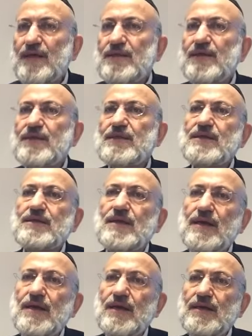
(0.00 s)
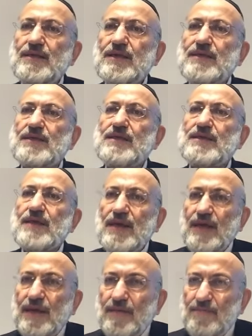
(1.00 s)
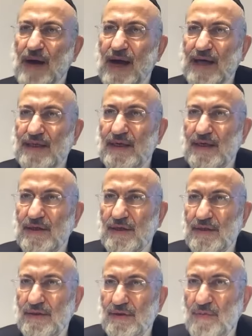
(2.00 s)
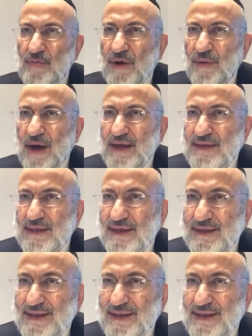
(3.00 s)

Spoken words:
This is my supervisor,